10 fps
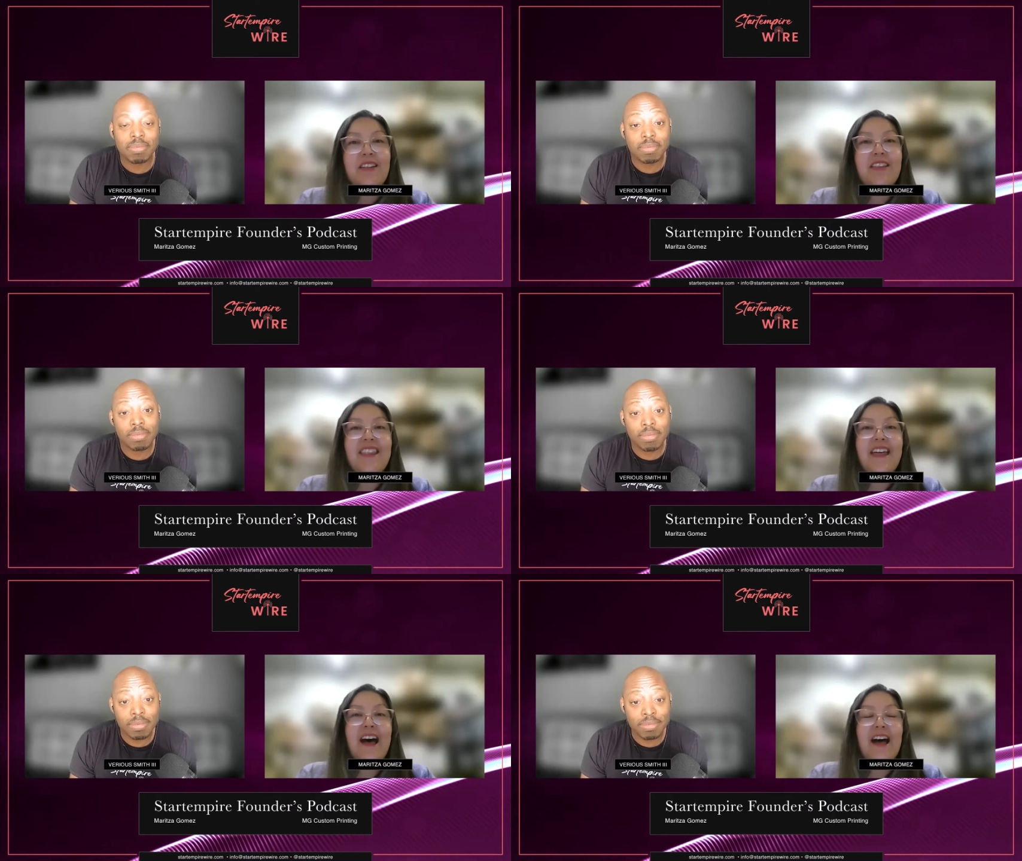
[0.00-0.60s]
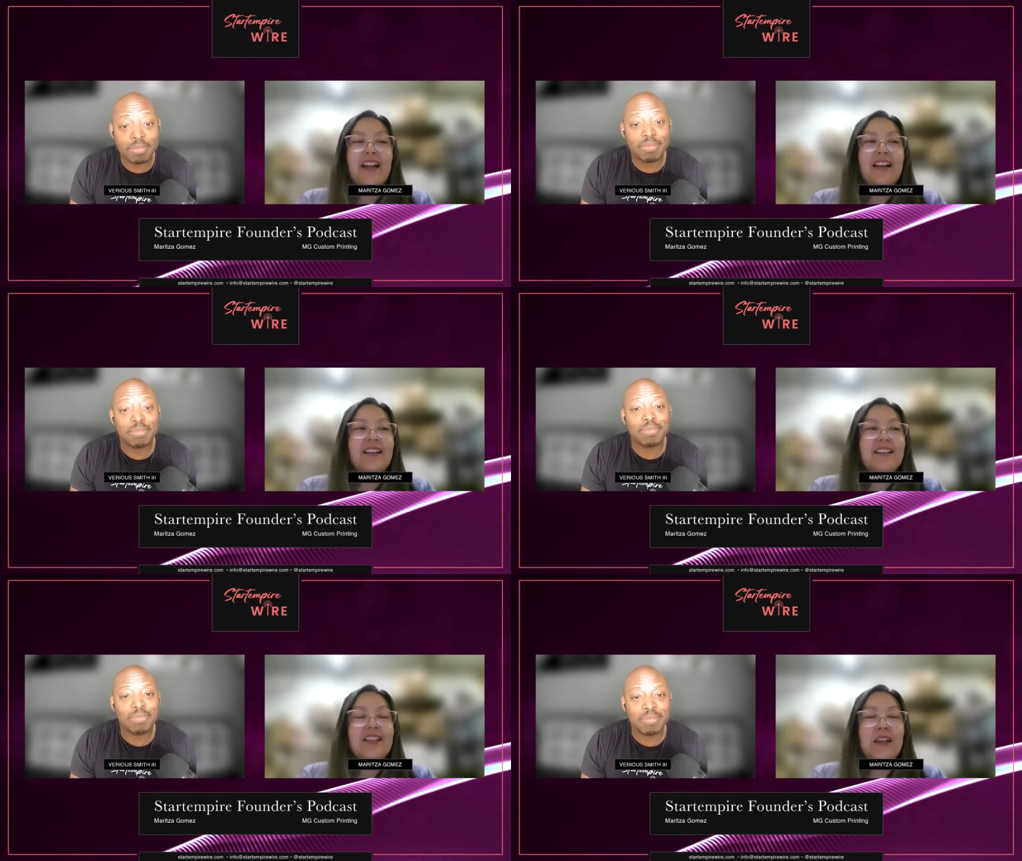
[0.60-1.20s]
Speaker 1: that
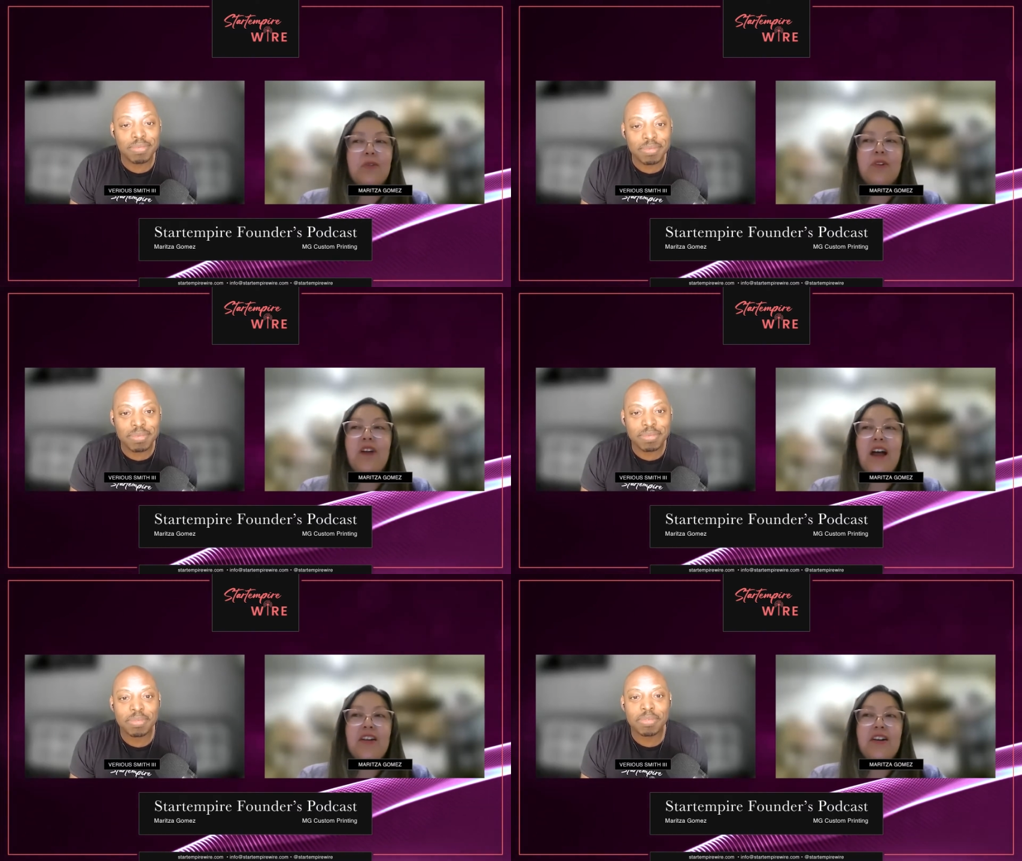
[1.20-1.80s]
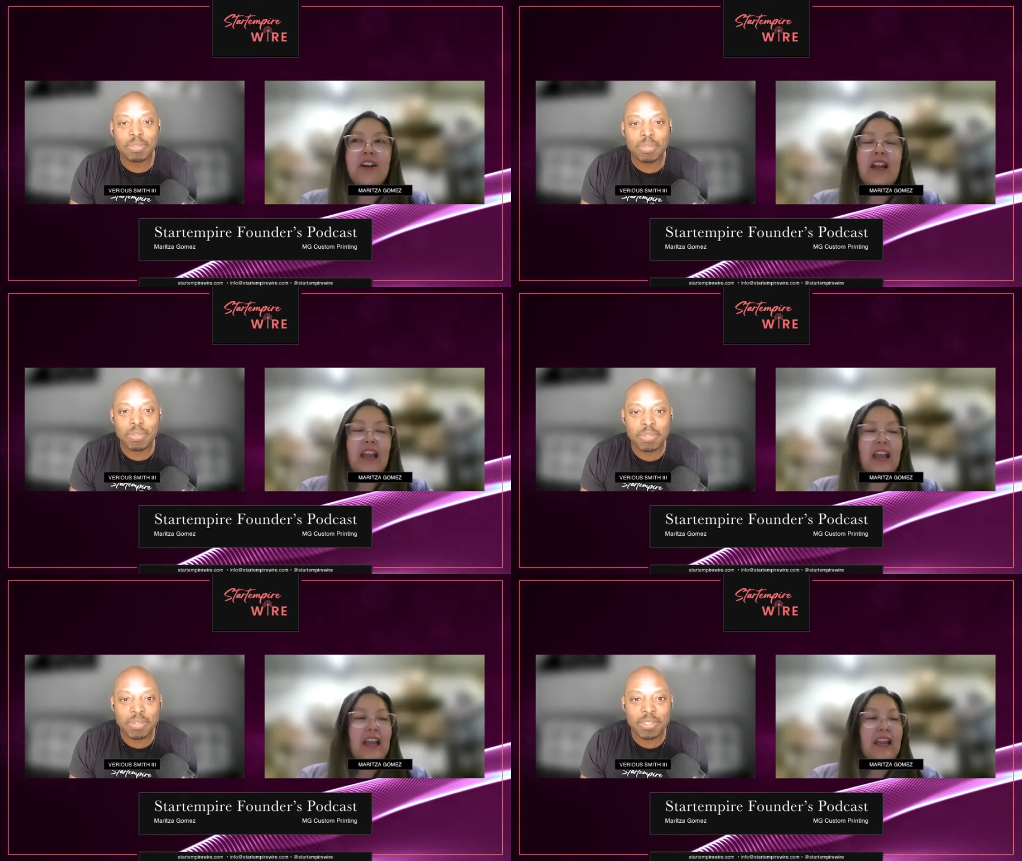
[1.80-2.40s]
she would rather
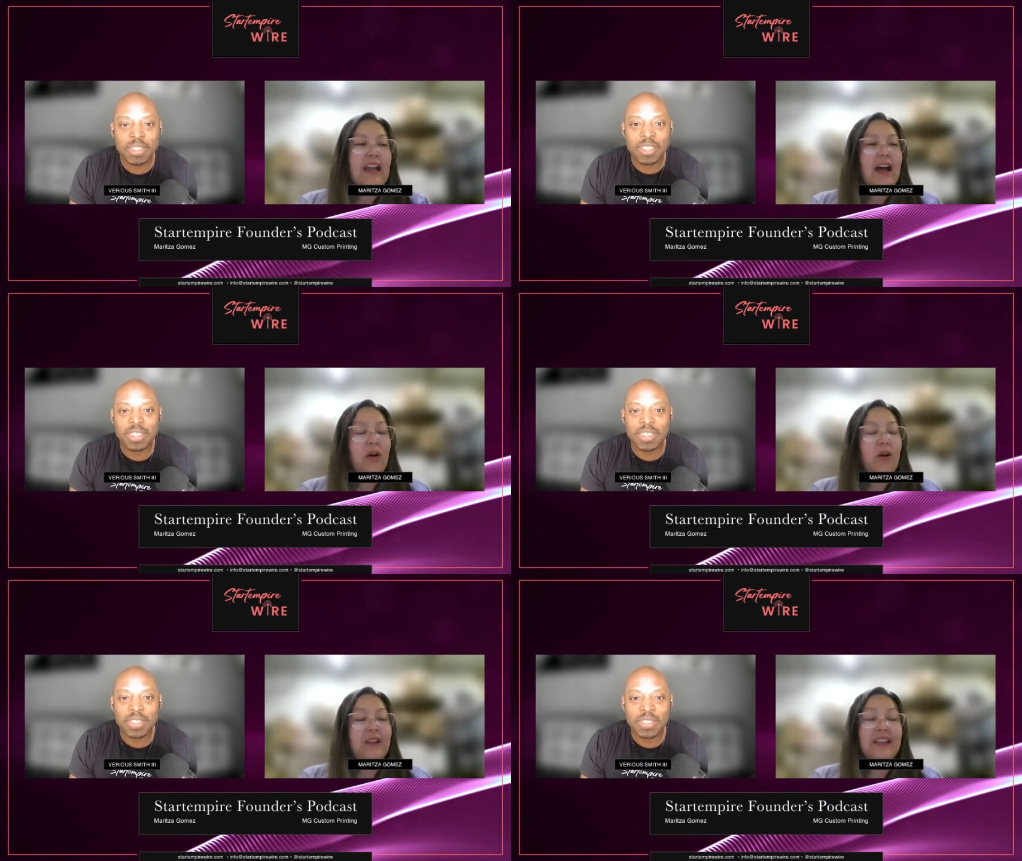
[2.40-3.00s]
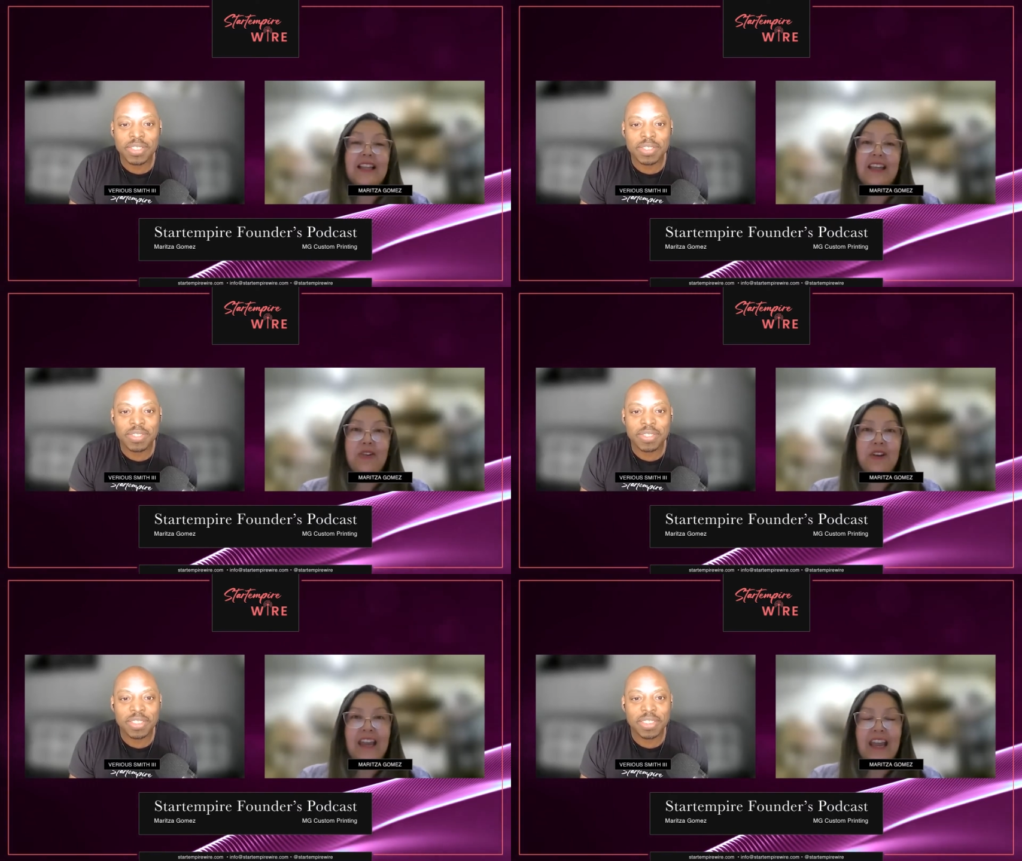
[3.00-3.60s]
hang out with the
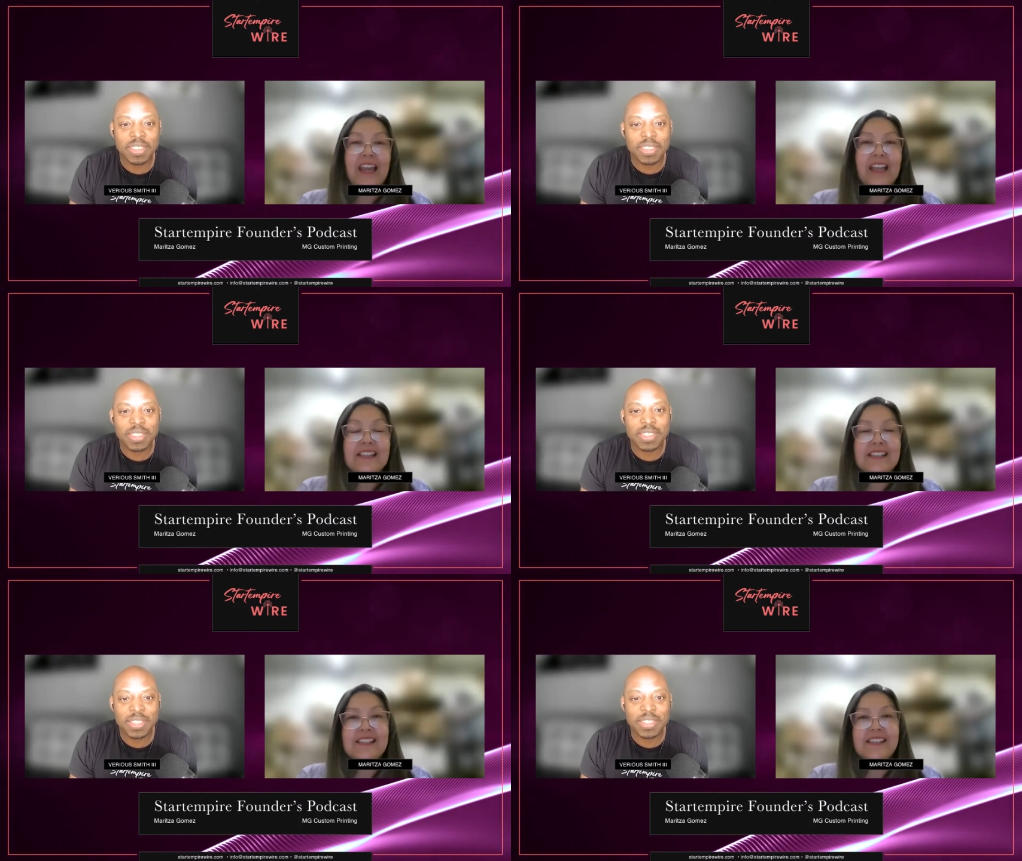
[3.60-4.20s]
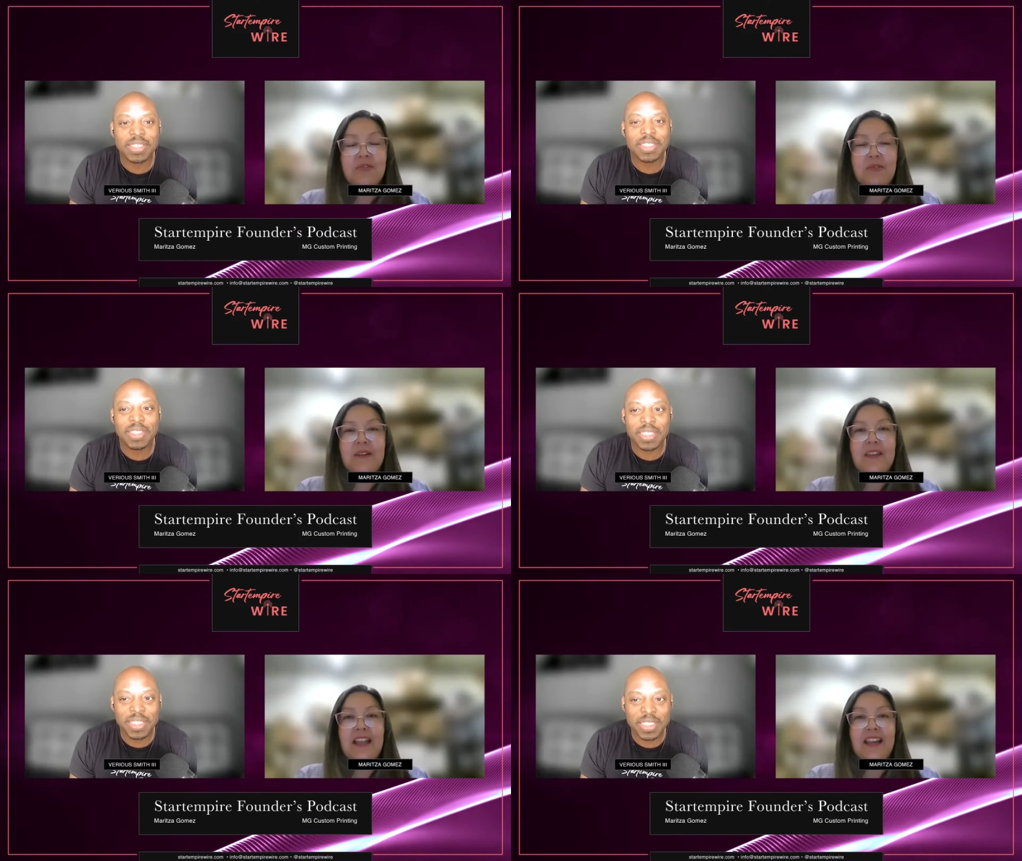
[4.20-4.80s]
little kids
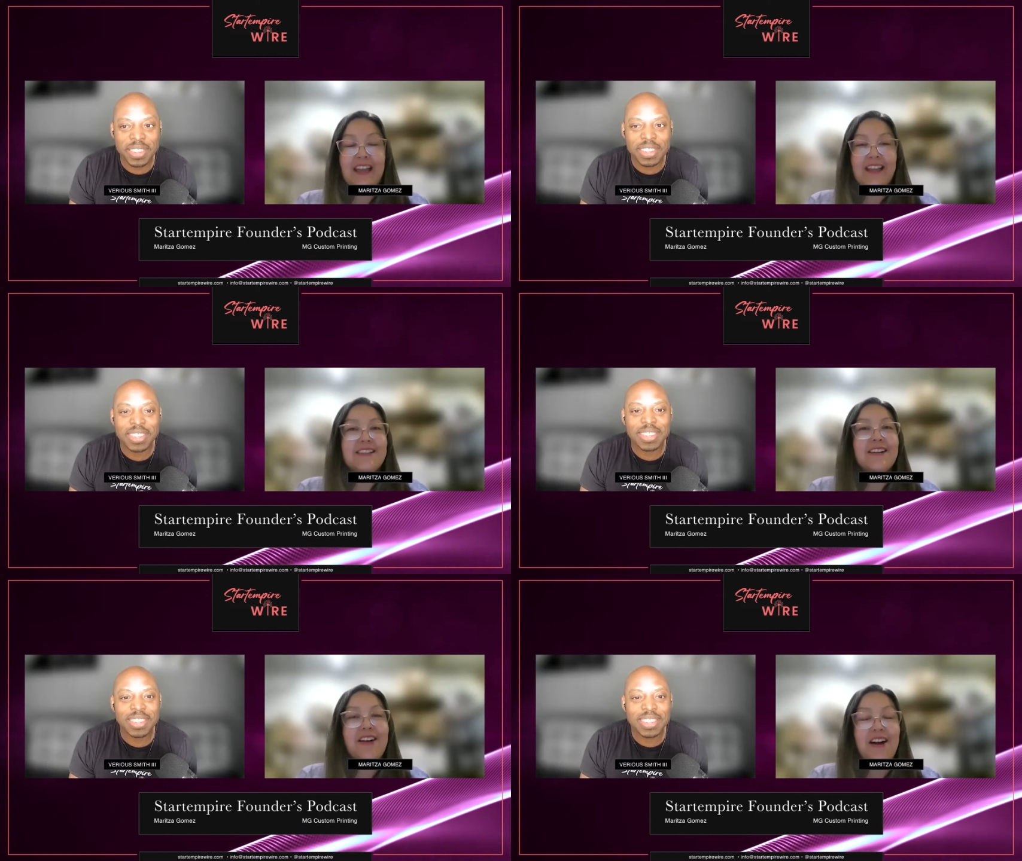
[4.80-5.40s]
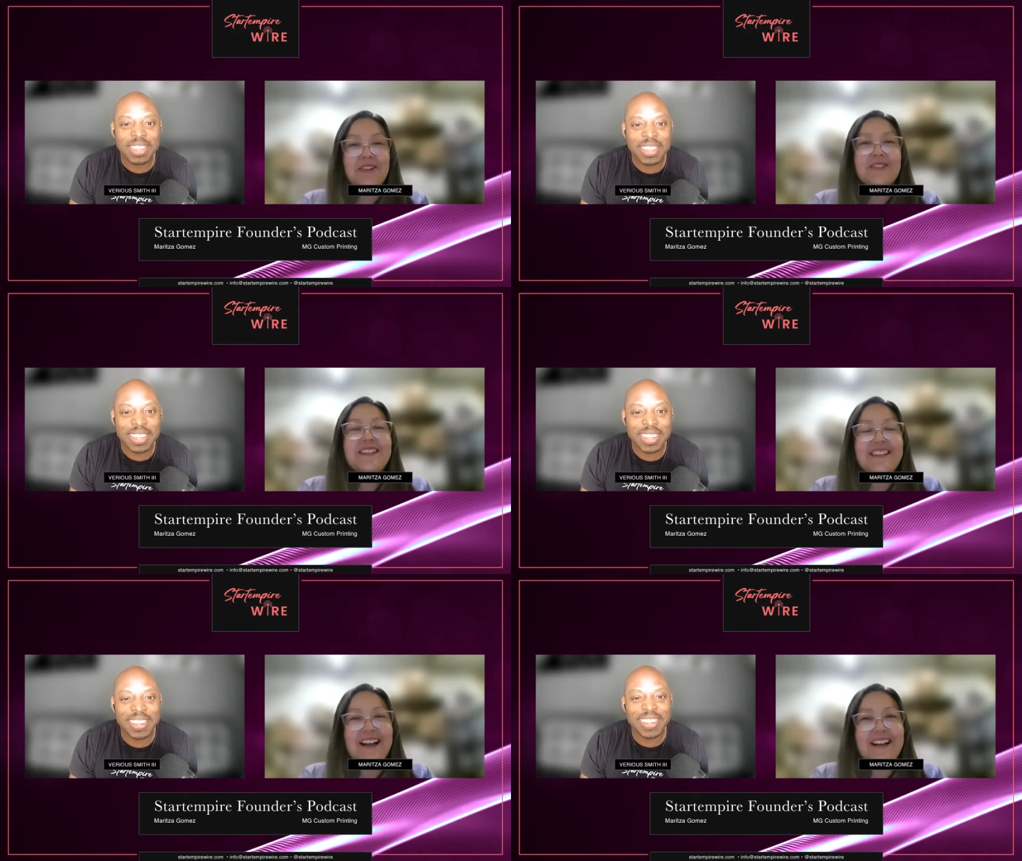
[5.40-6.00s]
than kids her own
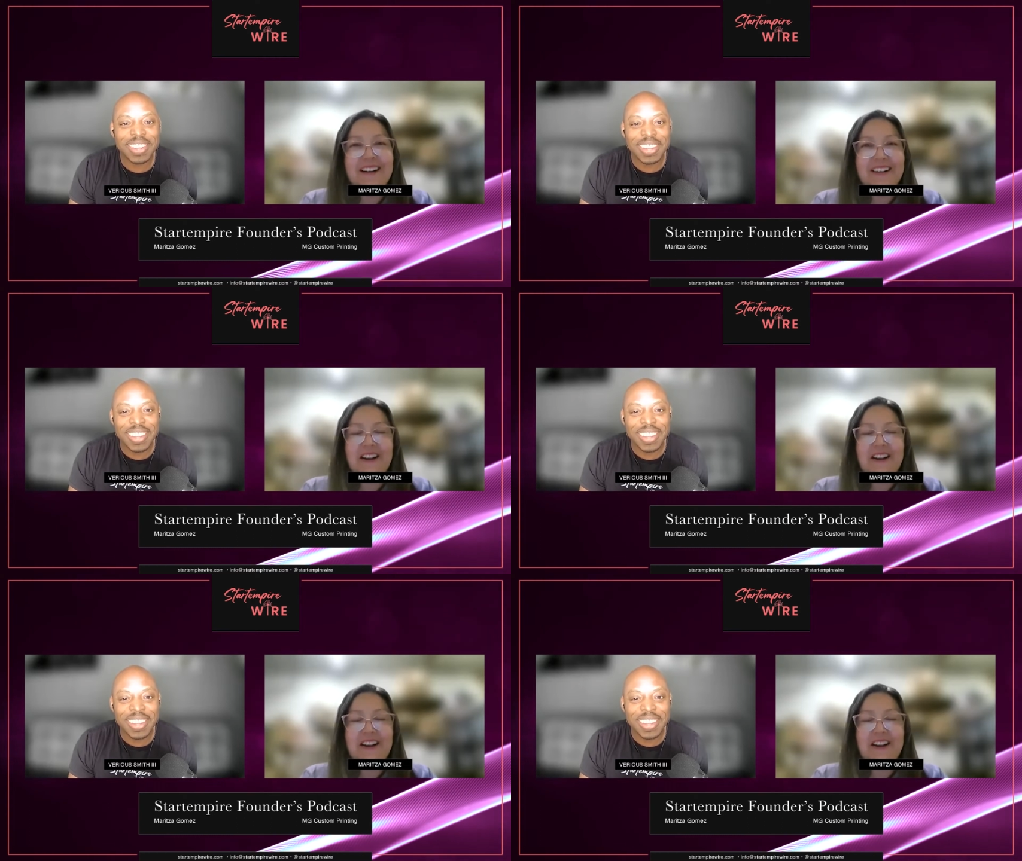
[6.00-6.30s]
uh,